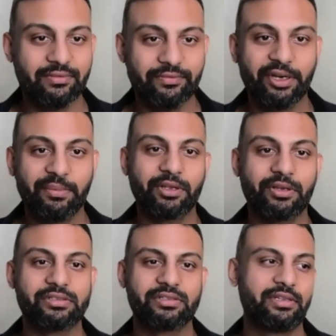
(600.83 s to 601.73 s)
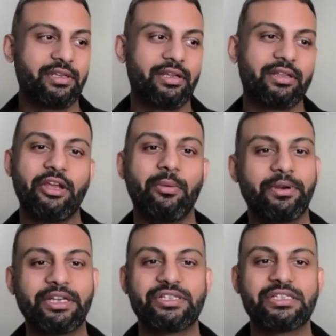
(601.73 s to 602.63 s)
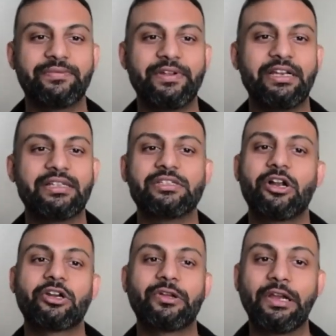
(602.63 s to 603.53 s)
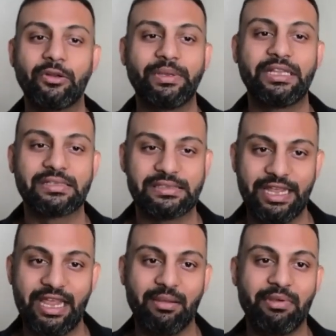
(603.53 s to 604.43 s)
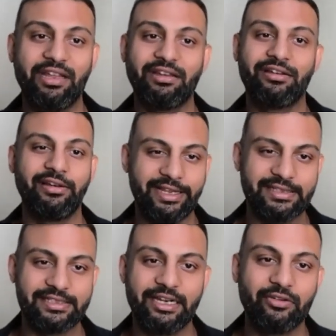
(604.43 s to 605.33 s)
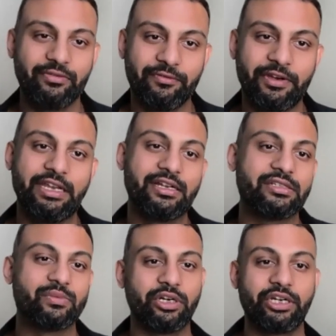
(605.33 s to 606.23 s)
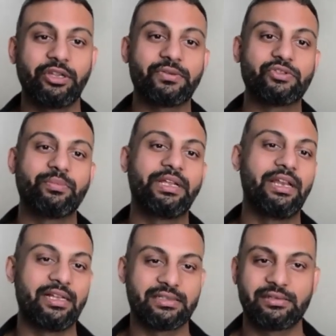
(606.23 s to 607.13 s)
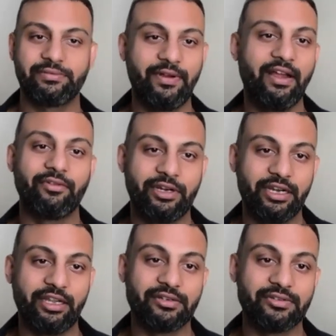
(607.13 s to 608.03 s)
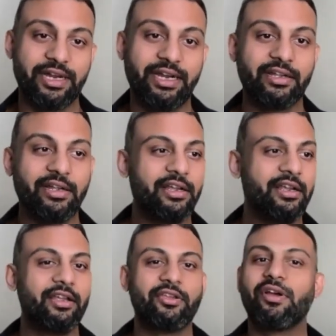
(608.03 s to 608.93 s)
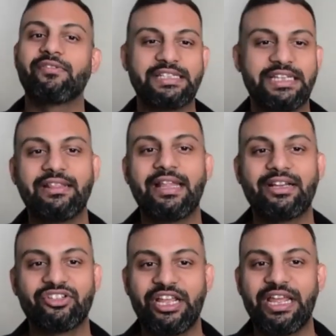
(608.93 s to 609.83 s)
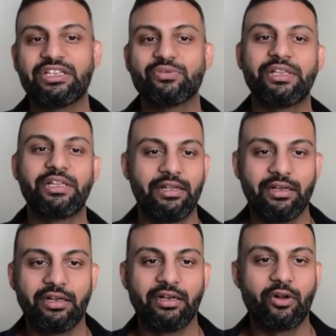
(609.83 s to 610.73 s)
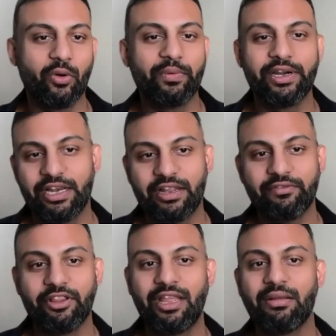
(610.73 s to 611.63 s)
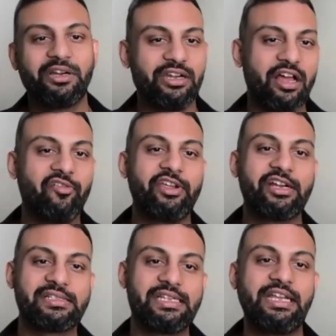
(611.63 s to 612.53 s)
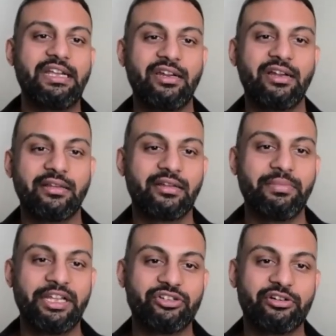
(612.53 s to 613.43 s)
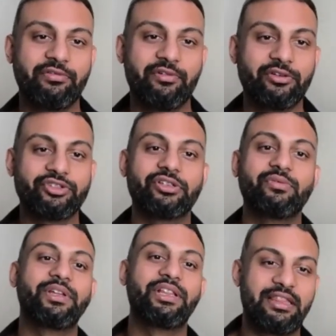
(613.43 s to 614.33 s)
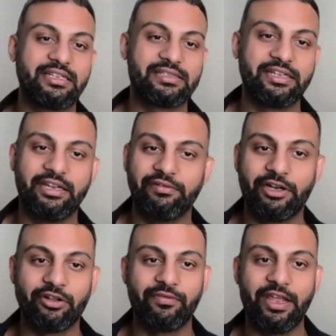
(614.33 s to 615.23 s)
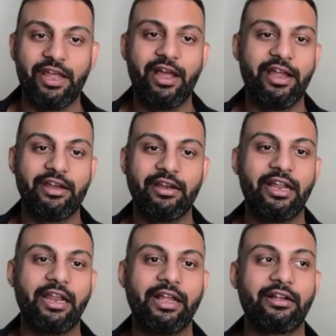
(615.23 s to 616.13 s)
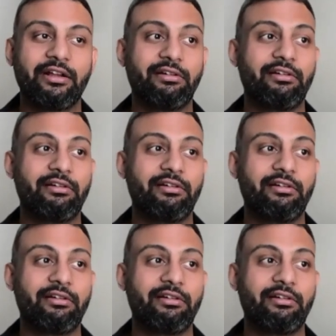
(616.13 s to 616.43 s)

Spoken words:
somewhere, because the operations field is not going to be the same in next 10 to 15 years what it used to be last 5 to 10 years, right? You have seen that change with COVID and everything, but now we are seeing another major revolution with this invent of AI and like